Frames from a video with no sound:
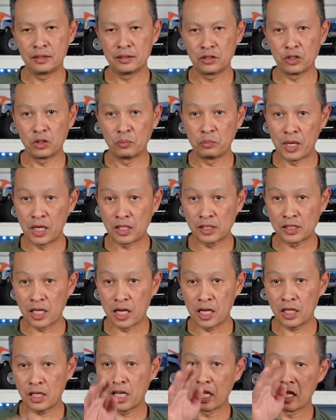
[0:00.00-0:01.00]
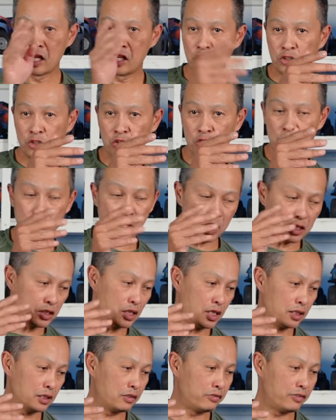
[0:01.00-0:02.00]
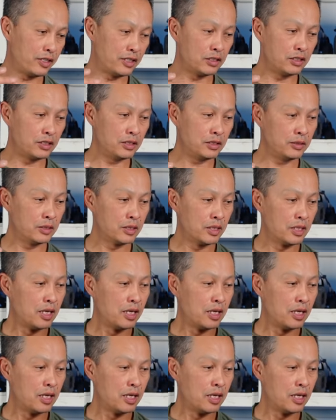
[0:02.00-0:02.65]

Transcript: So box stock to box stock Defender.